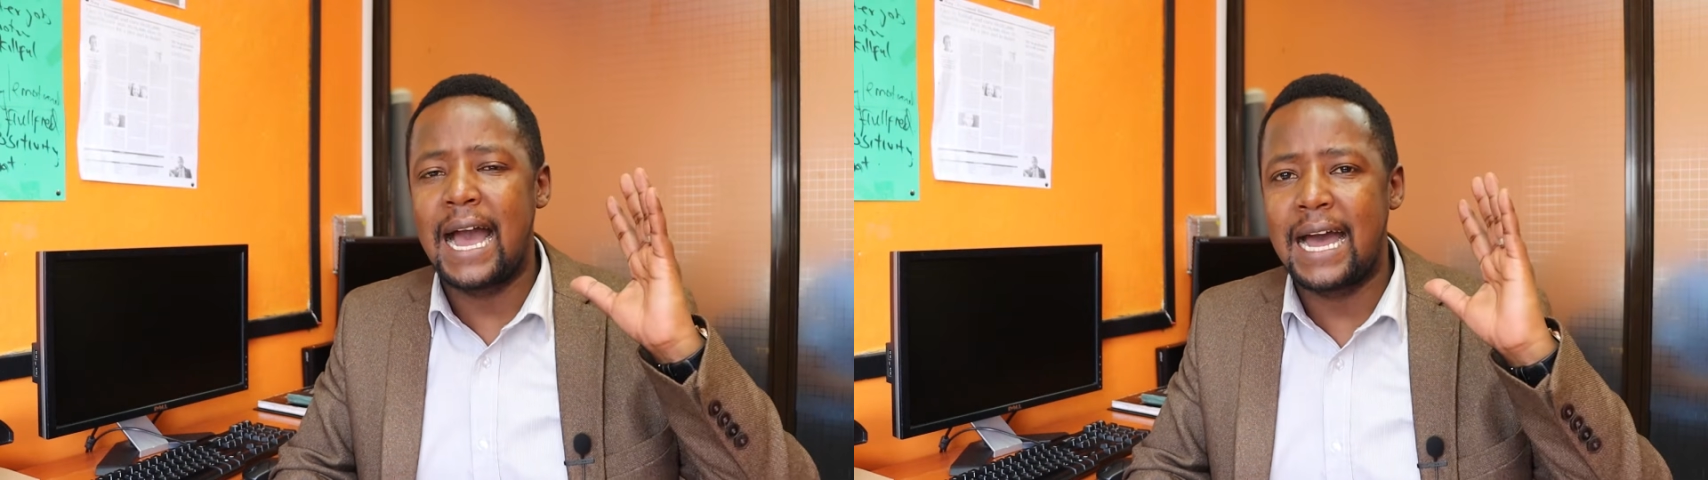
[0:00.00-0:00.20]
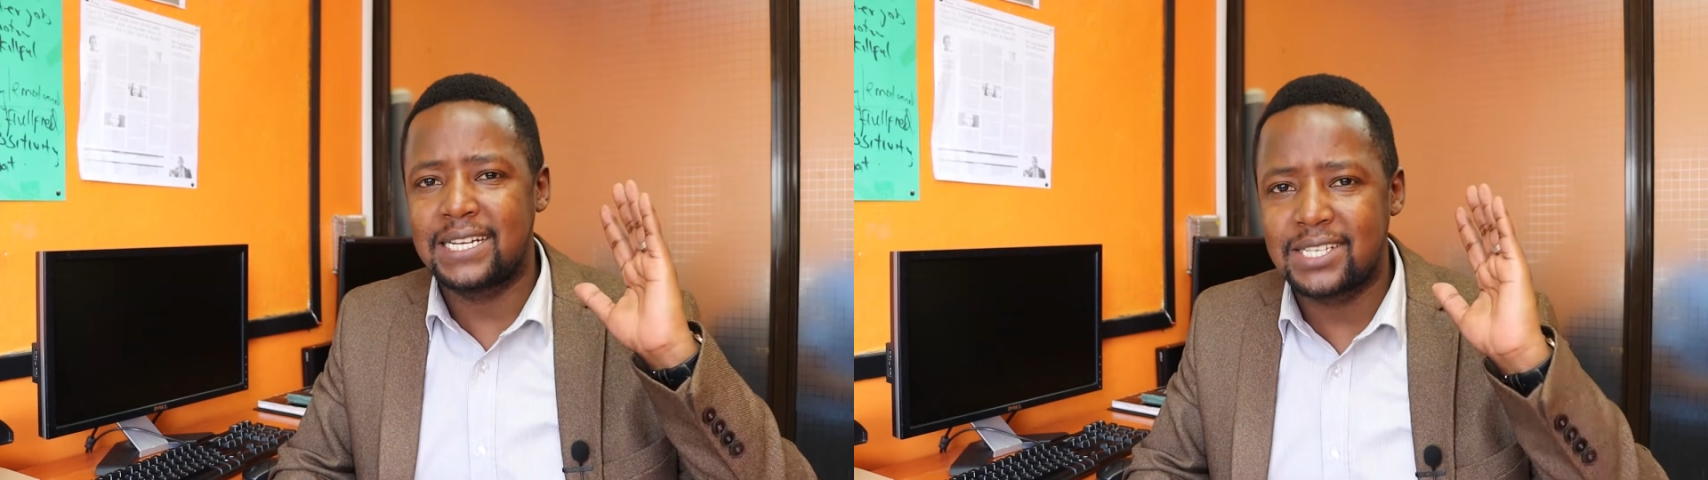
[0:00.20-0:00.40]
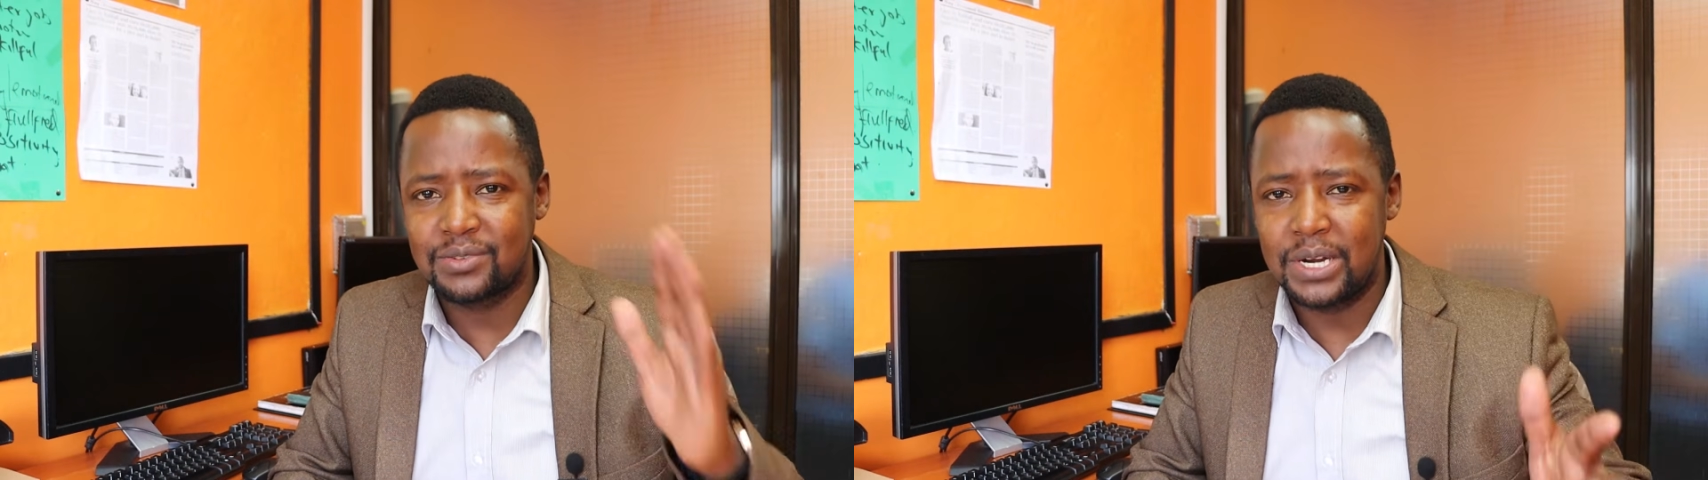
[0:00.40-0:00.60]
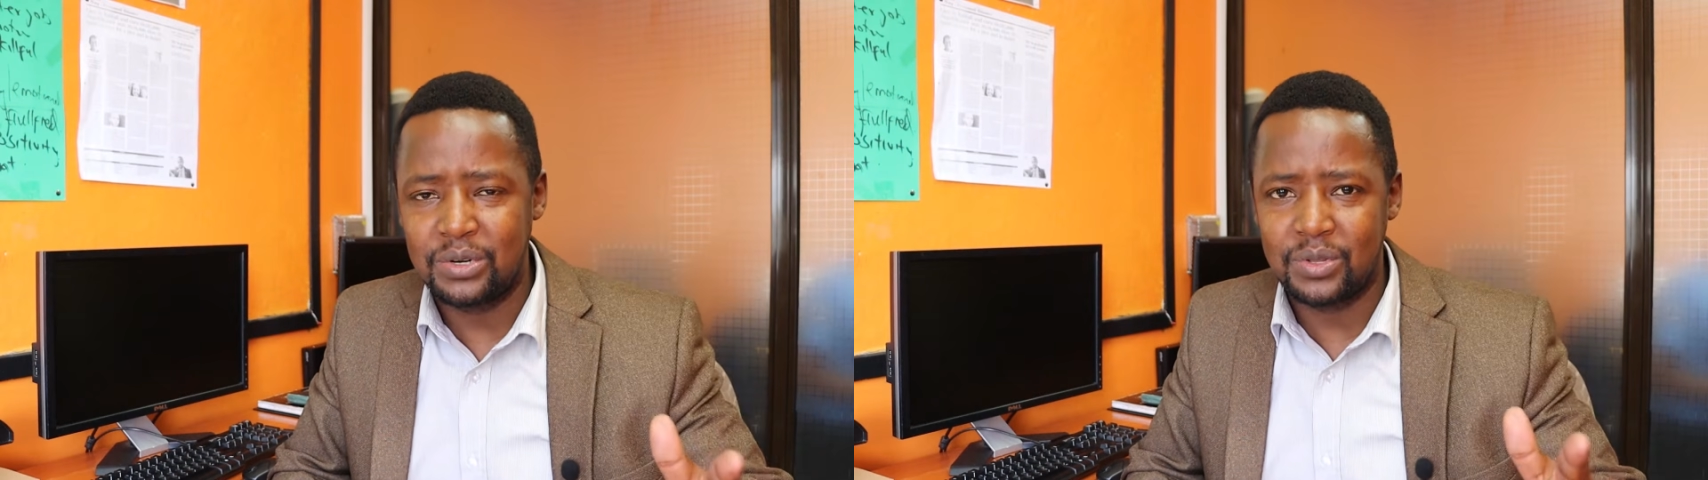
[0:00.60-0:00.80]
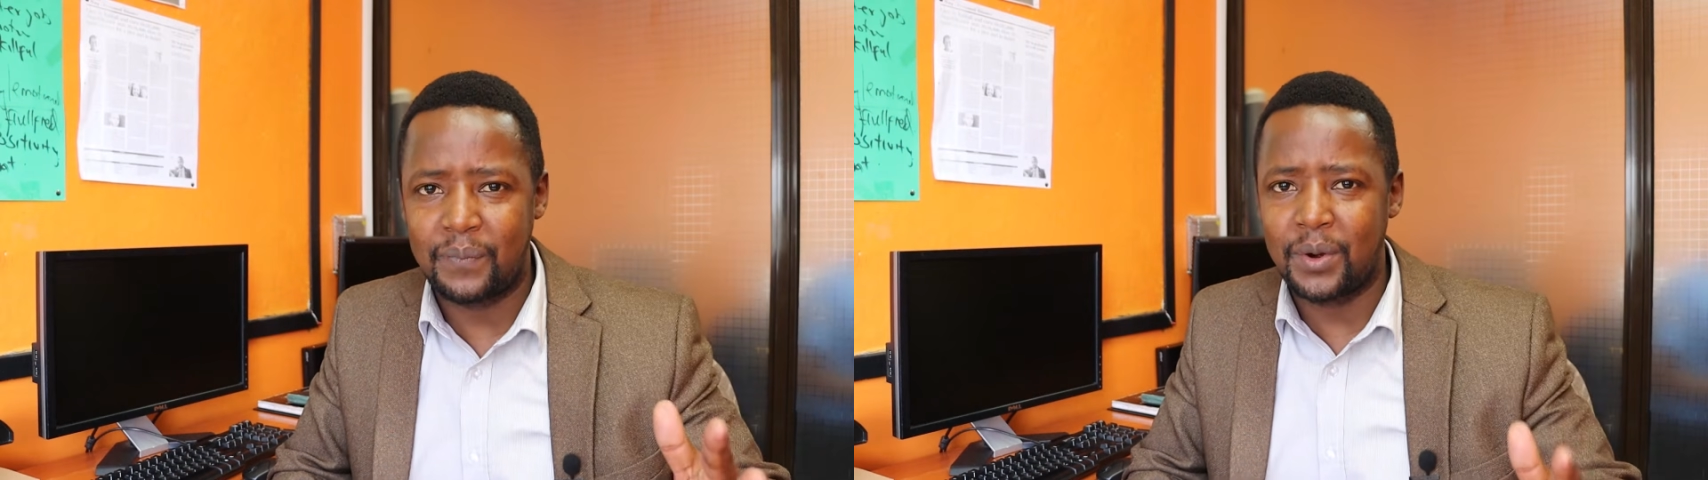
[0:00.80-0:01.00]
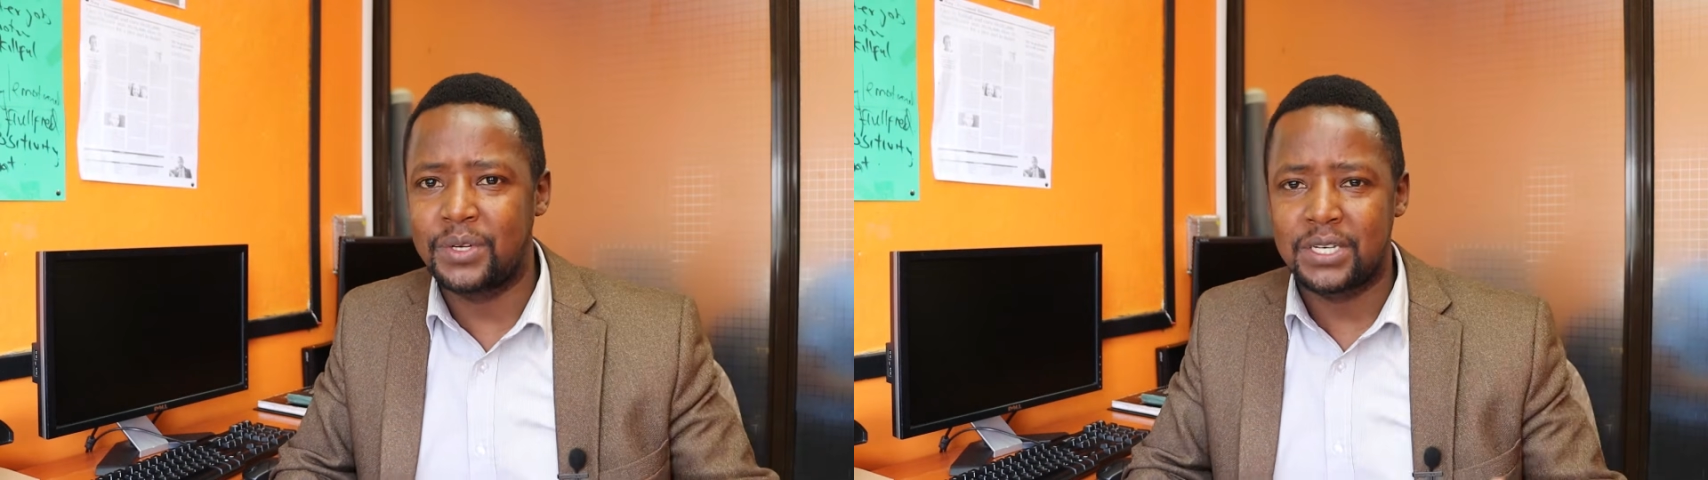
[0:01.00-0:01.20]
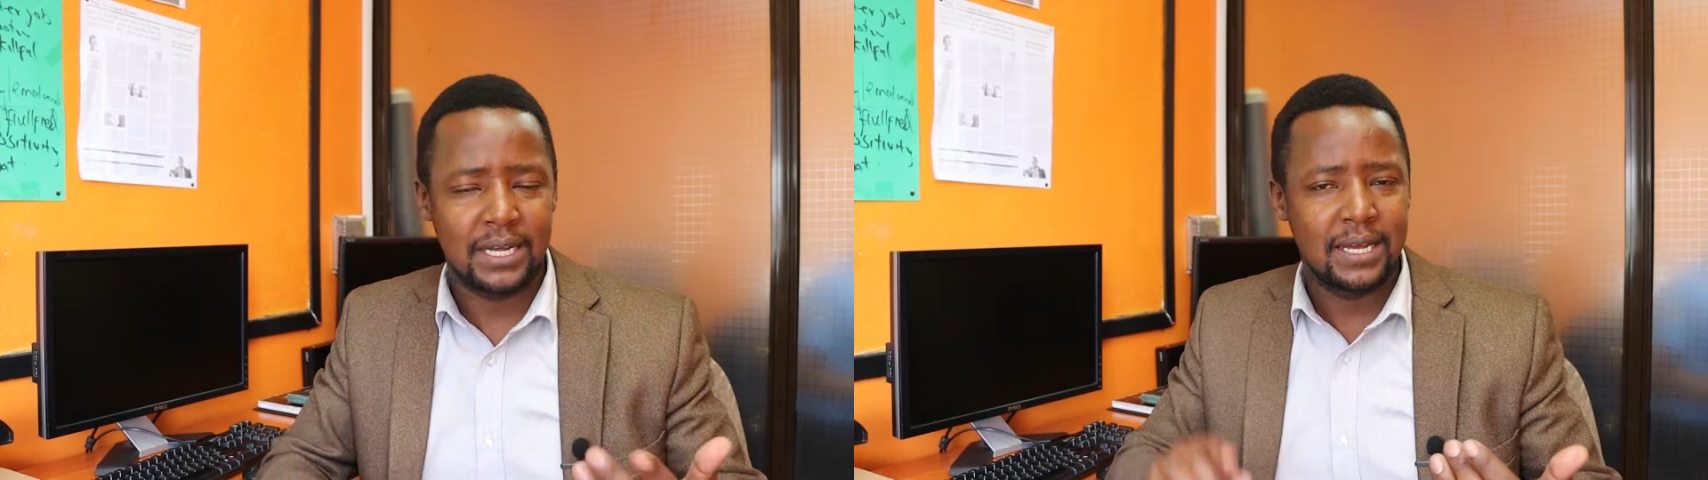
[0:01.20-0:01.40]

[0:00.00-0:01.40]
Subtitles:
and straight to the point,